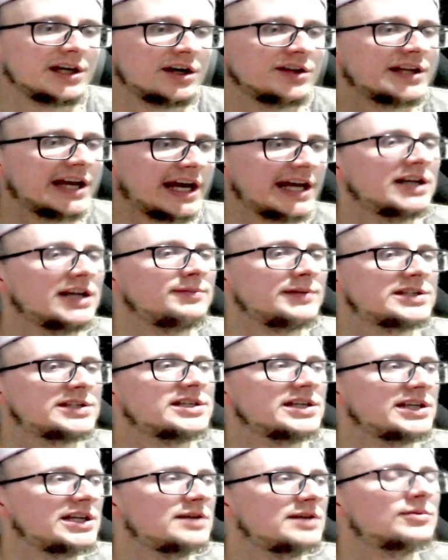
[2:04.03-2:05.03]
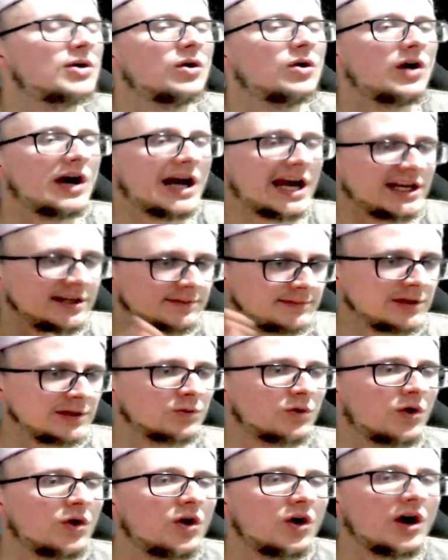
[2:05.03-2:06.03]
the enemy team or enemy
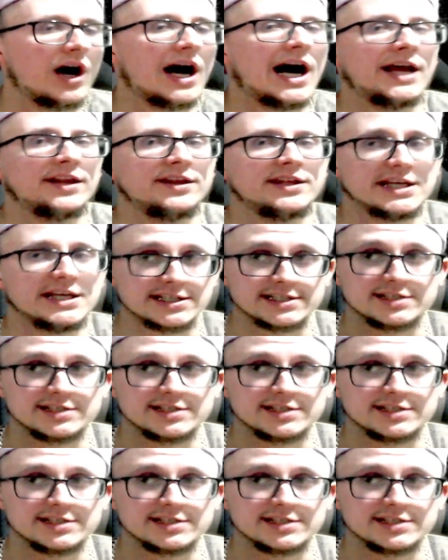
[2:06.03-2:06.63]
war, and this